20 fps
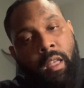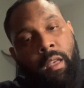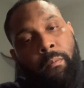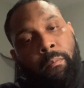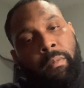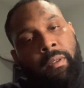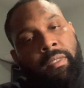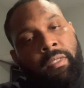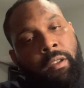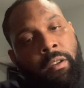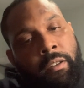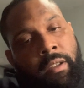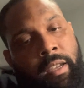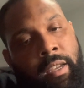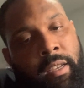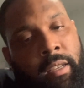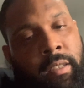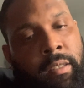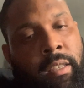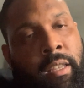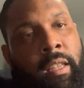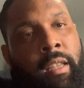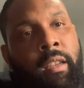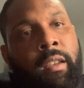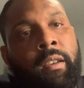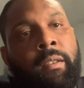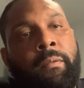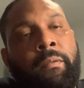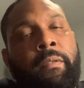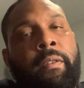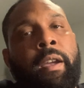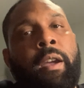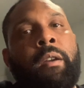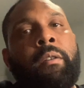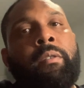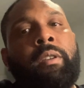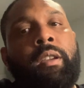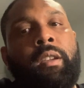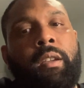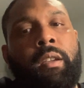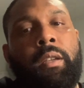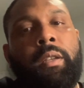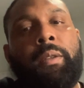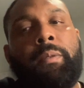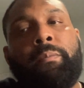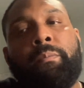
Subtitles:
But there is a very...